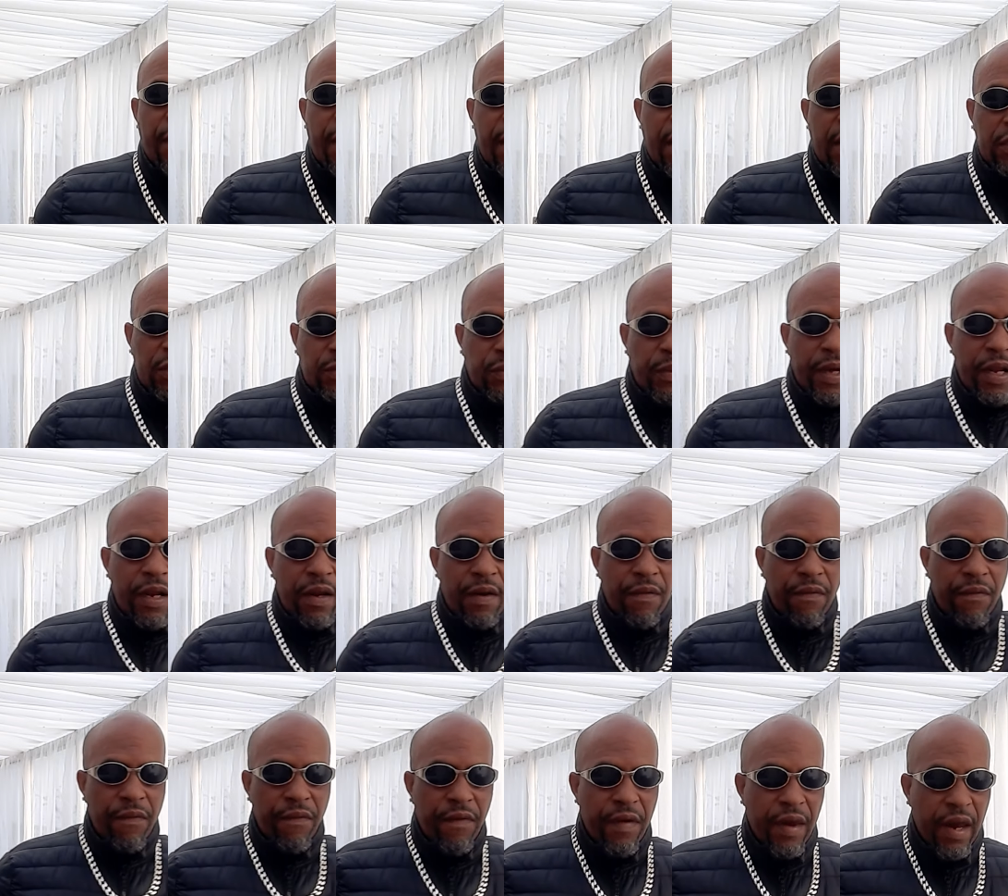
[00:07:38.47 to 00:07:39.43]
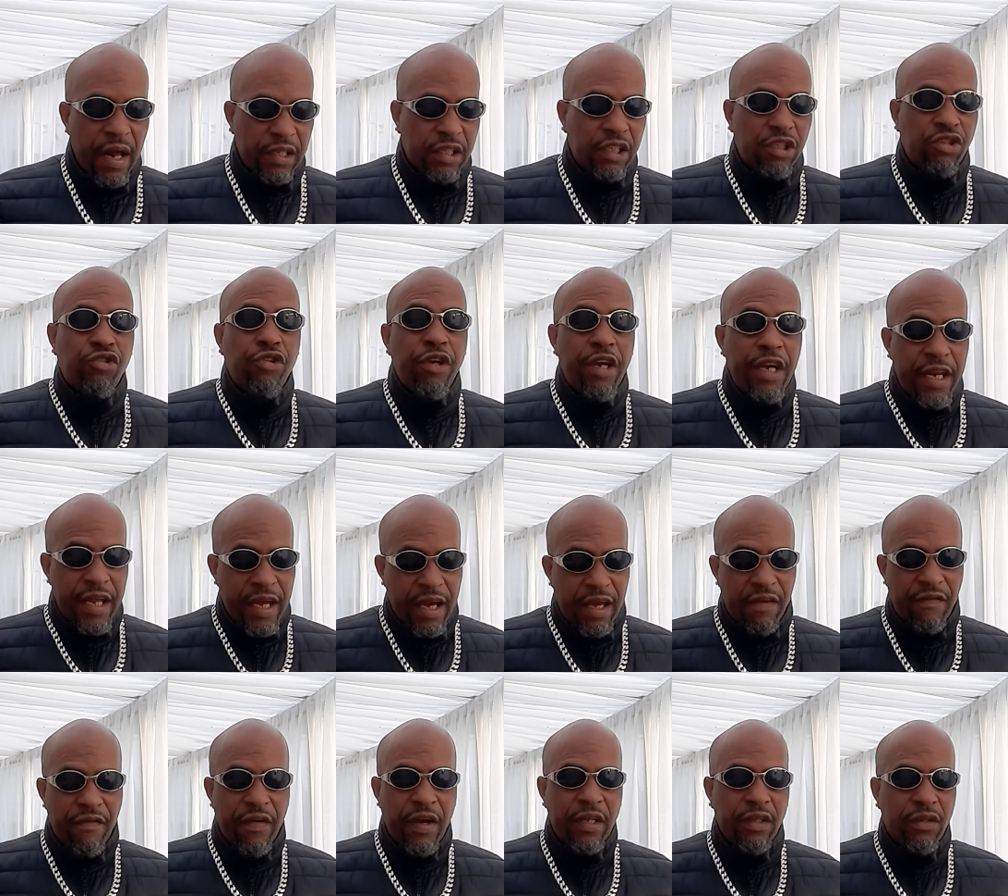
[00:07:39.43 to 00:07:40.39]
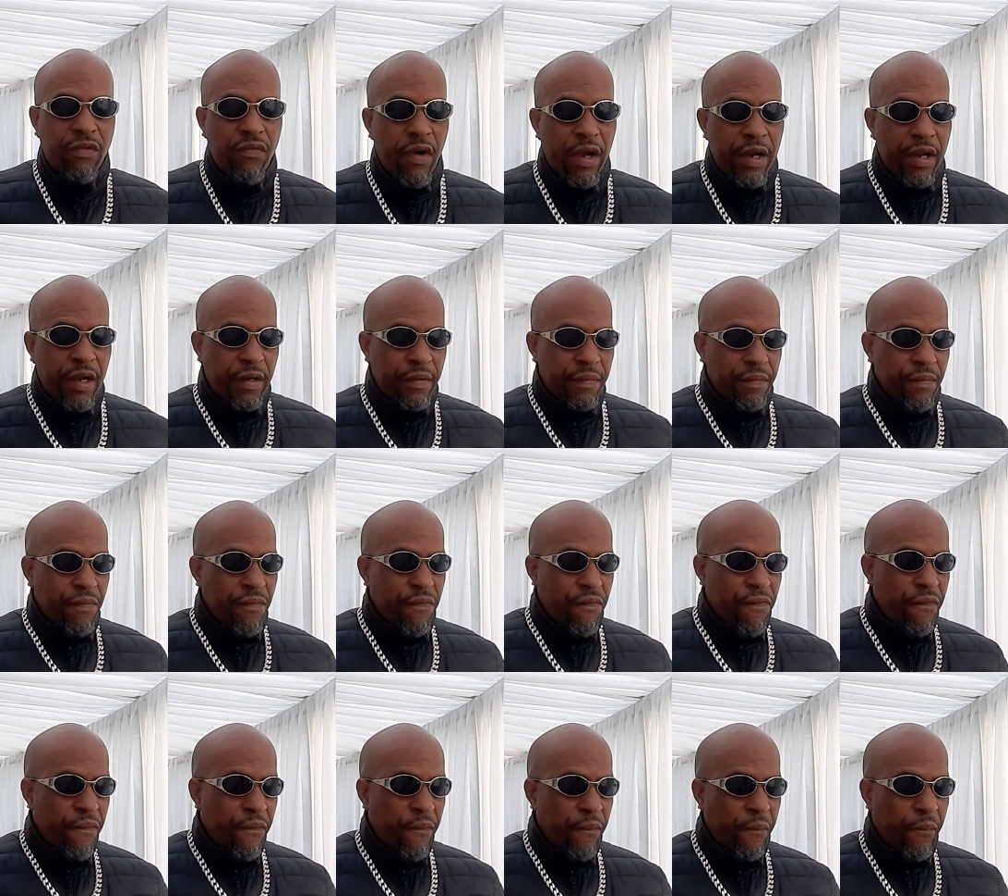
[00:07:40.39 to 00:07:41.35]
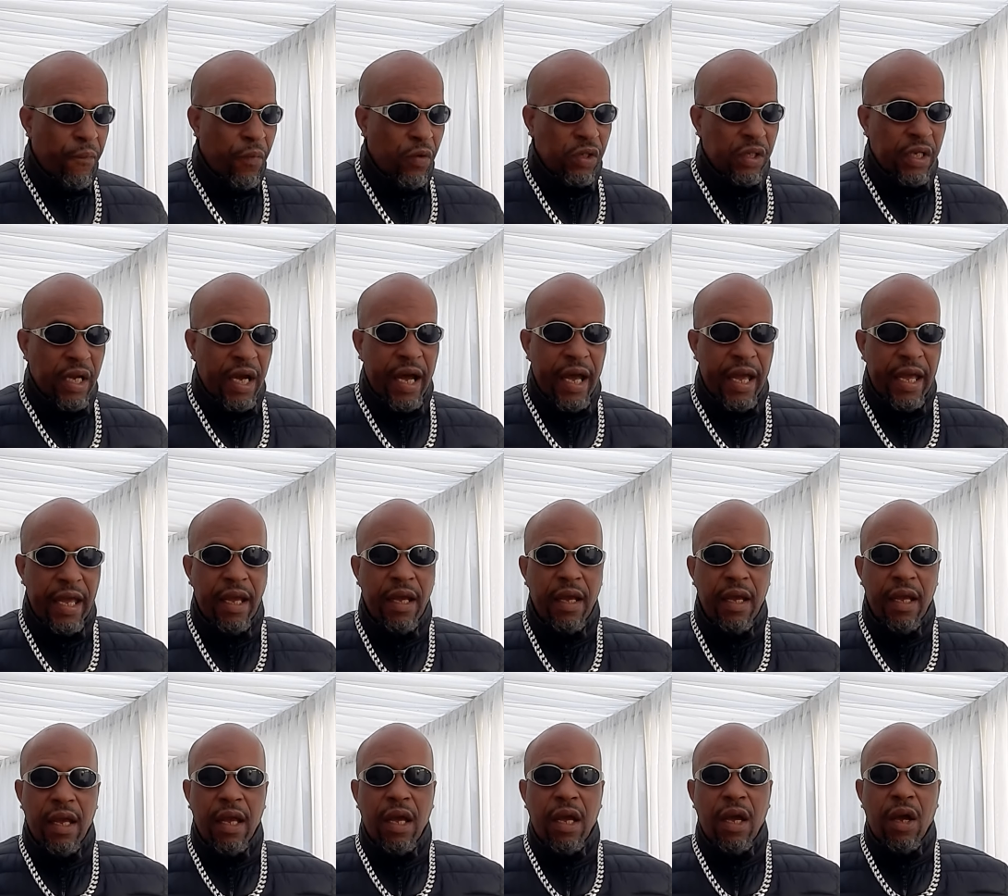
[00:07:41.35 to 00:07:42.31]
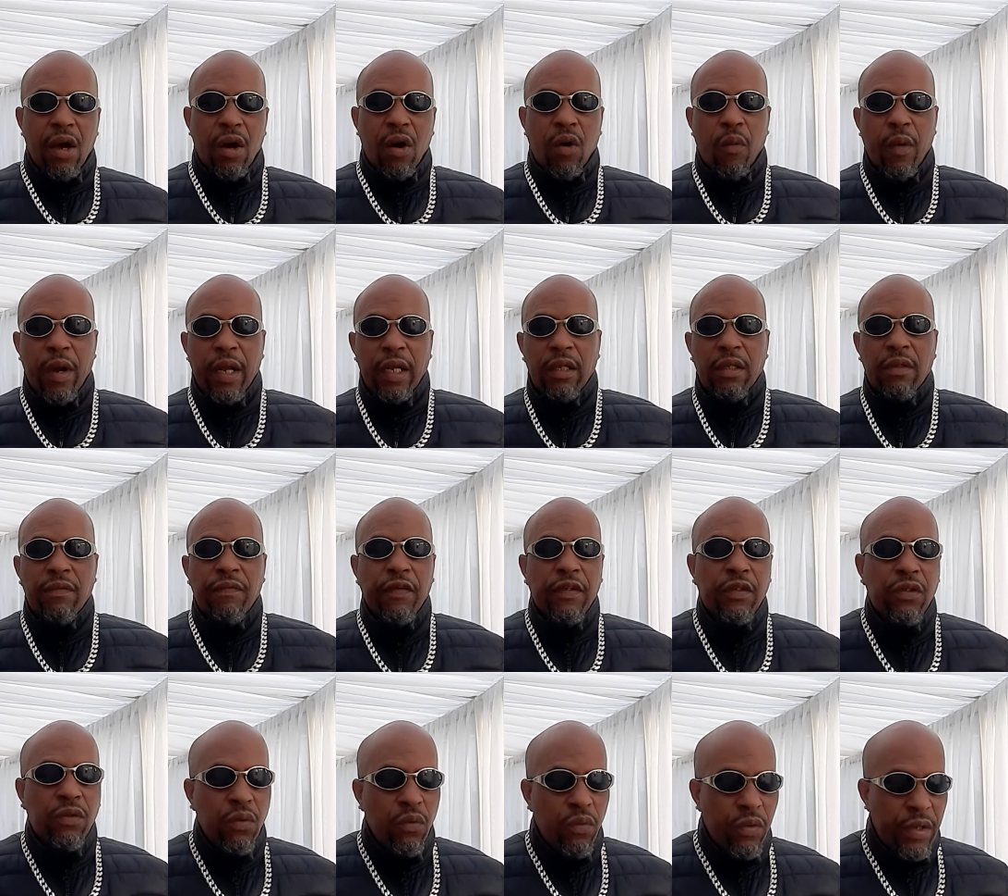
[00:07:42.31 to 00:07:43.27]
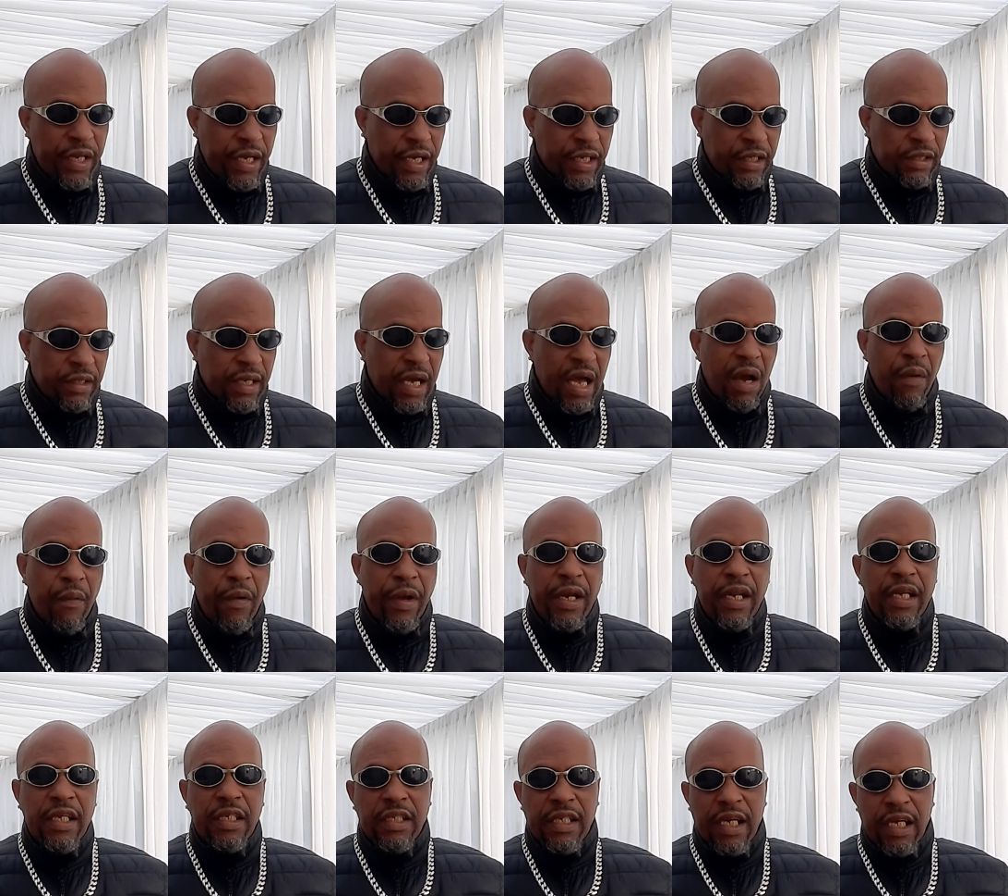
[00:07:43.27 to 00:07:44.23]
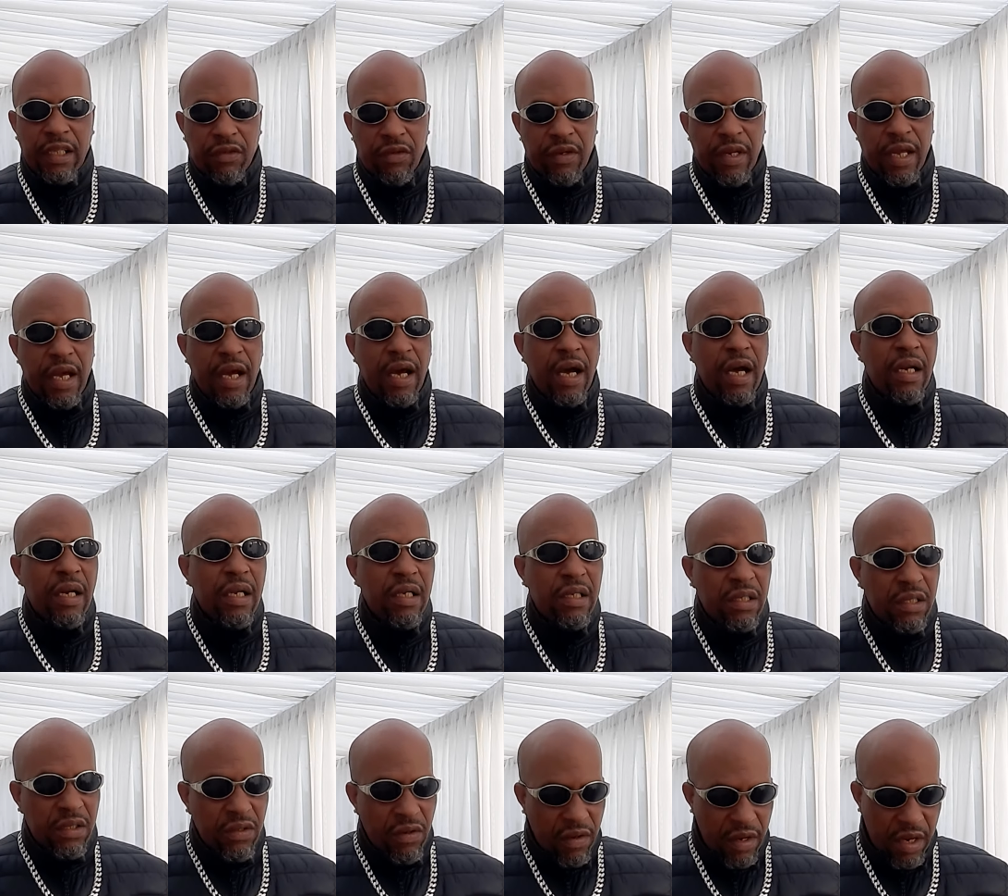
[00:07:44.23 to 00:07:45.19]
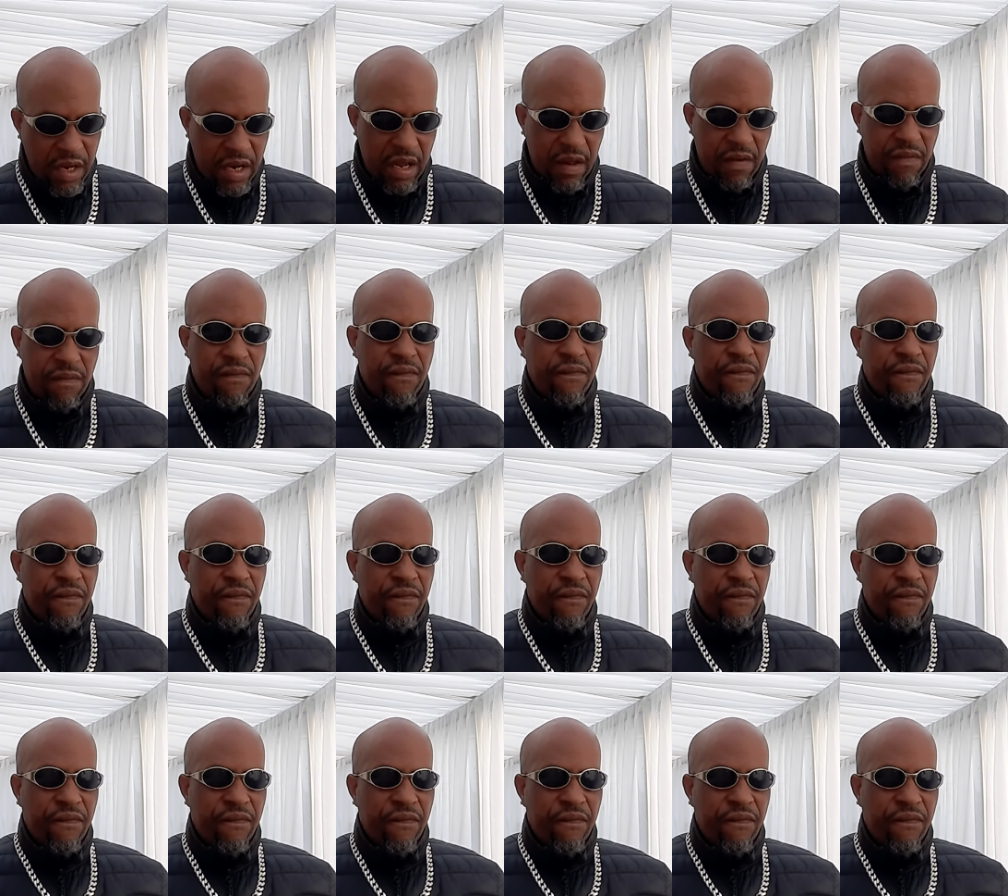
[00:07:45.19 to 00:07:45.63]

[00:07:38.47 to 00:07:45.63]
as well. A 3-day event rather, but I went for 2 days. I went the Saturday and the Sunday.